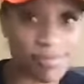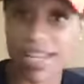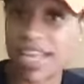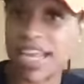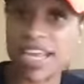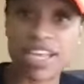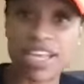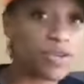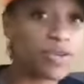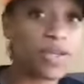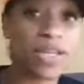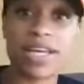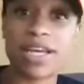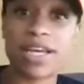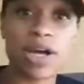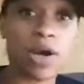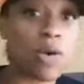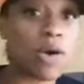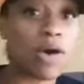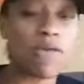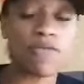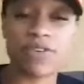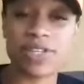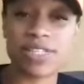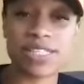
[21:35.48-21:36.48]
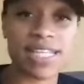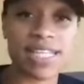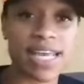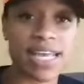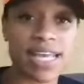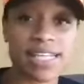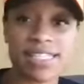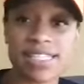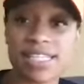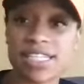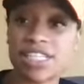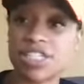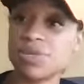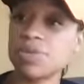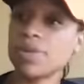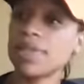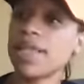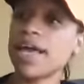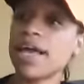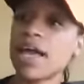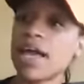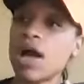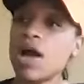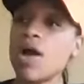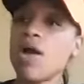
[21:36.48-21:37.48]
And you didn't go up for seconds because you were
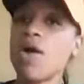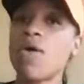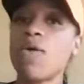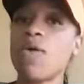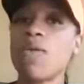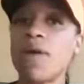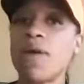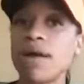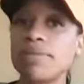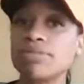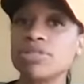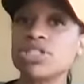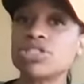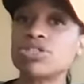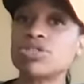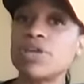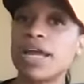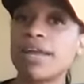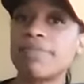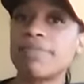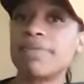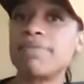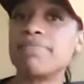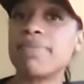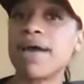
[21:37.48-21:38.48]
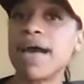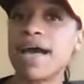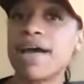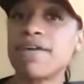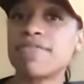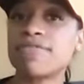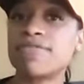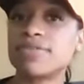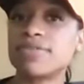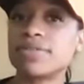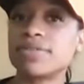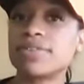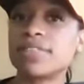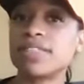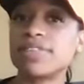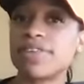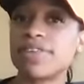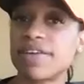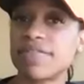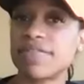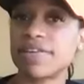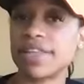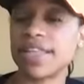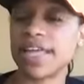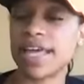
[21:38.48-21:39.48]
like, oh, well, I'm just trying to be mindful of
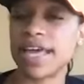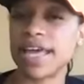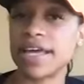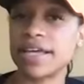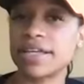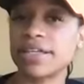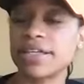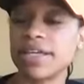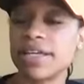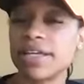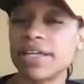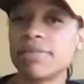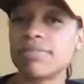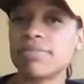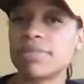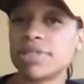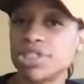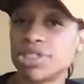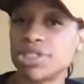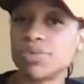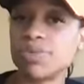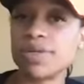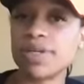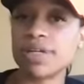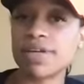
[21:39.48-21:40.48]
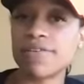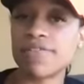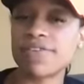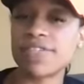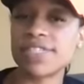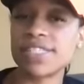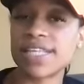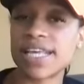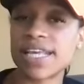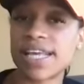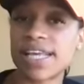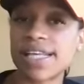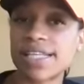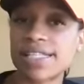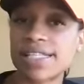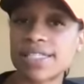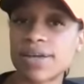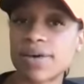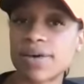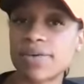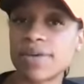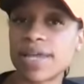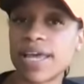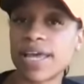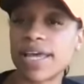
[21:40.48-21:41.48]
everything. But you went up for seconds
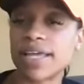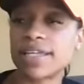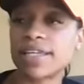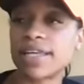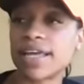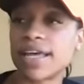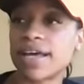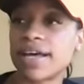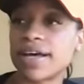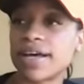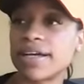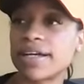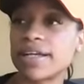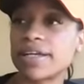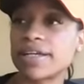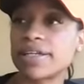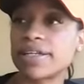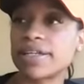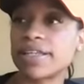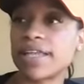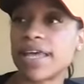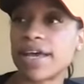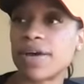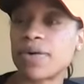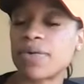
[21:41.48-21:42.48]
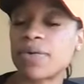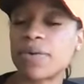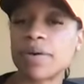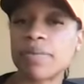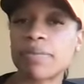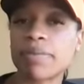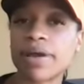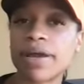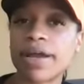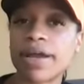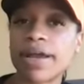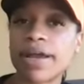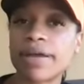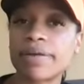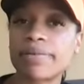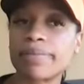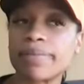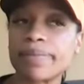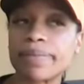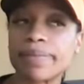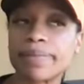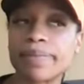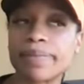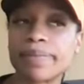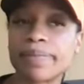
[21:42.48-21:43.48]
on that cornbread.
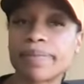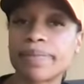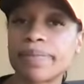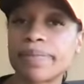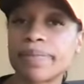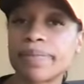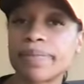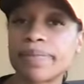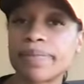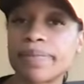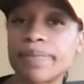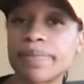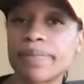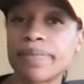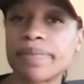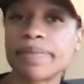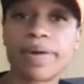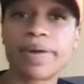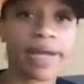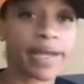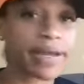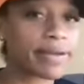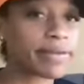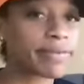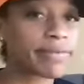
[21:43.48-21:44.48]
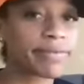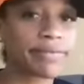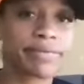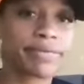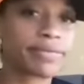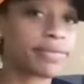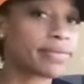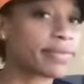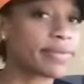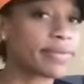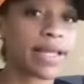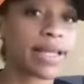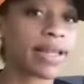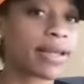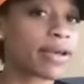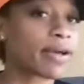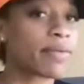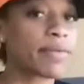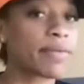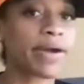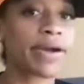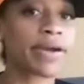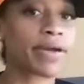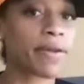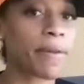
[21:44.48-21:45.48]
Wait, that ain't gonna
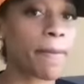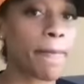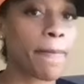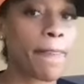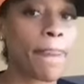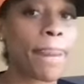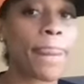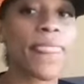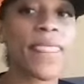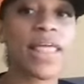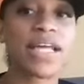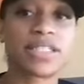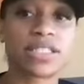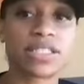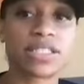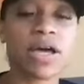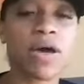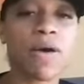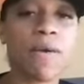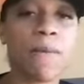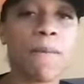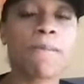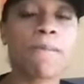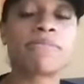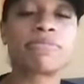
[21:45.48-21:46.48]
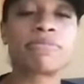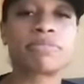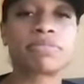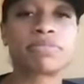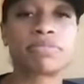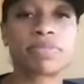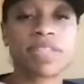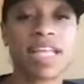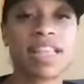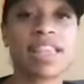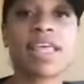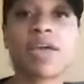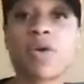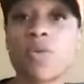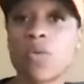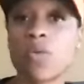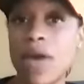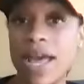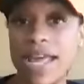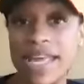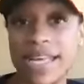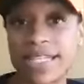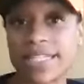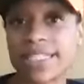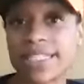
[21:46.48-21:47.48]
work. So I think
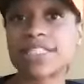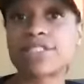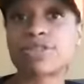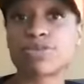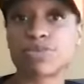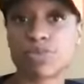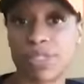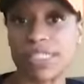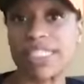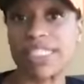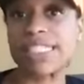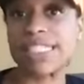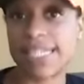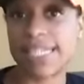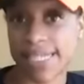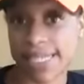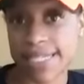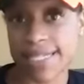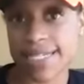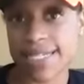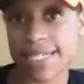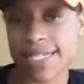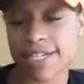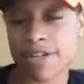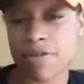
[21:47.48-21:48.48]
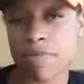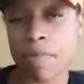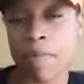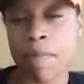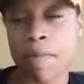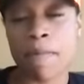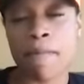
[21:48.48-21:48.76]
weighing is really good.